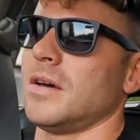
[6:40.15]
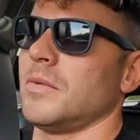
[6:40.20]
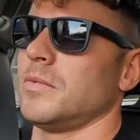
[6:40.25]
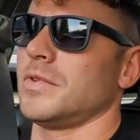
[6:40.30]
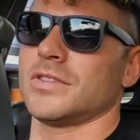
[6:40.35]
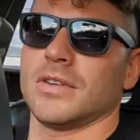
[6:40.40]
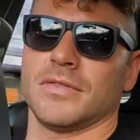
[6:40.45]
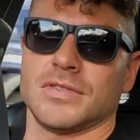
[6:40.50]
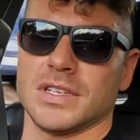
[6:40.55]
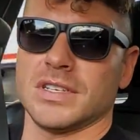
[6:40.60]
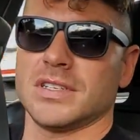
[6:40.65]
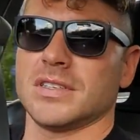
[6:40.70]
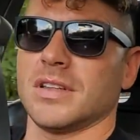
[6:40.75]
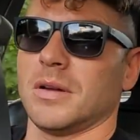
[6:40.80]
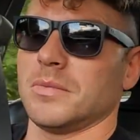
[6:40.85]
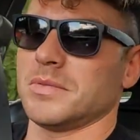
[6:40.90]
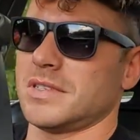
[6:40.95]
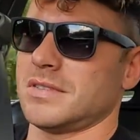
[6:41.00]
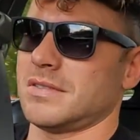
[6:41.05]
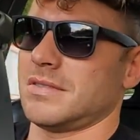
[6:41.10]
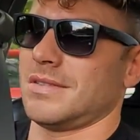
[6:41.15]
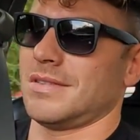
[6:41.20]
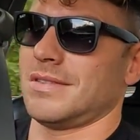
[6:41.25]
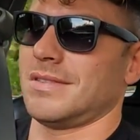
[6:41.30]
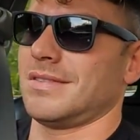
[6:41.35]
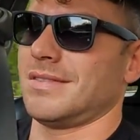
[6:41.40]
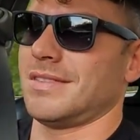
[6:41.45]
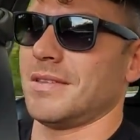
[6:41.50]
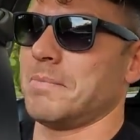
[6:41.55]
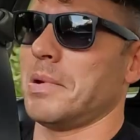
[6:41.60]
which obviously stops
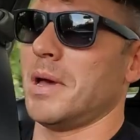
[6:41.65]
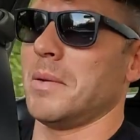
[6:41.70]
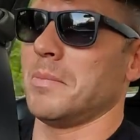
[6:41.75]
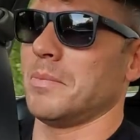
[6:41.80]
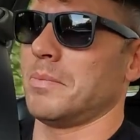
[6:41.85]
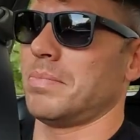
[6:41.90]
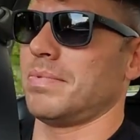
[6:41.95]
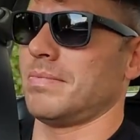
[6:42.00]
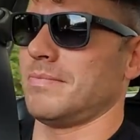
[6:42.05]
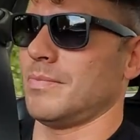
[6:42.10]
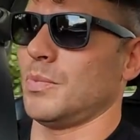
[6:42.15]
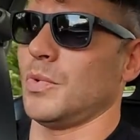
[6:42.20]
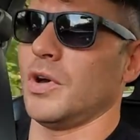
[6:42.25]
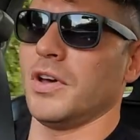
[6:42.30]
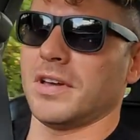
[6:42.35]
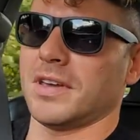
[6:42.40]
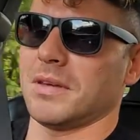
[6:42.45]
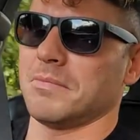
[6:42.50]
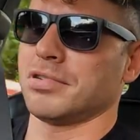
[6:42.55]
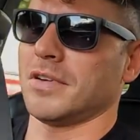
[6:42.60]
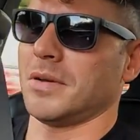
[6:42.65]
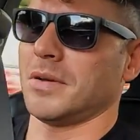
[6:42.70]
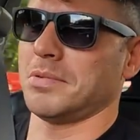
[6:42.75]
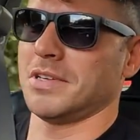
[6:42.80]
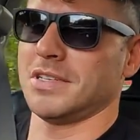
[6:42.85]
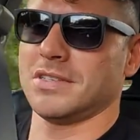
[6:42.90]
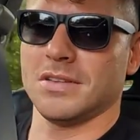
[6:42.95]
the pump working properly,